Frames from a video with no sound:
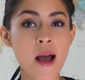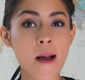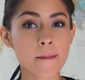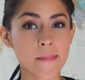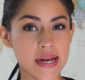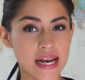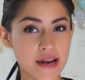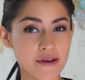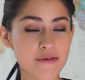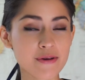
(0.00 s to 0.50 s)

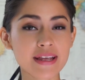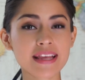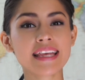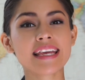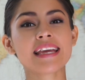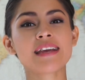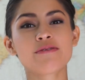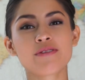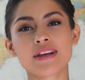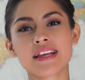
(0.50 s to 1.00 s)
but I
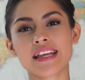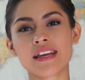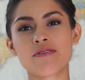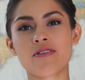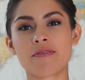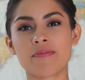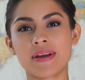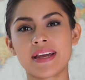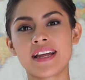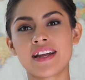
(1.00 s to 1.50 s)
really, really
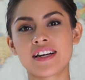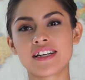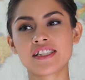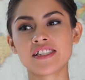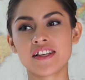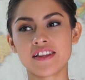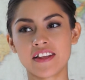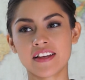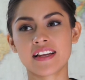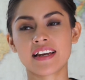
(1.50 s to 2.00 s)
want my hair
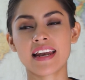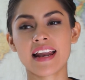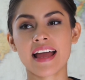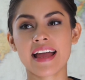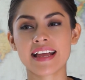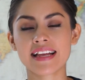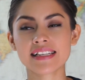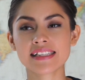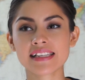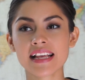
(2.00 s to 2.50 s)
to look
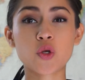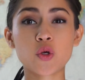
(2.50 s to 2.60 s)
nice.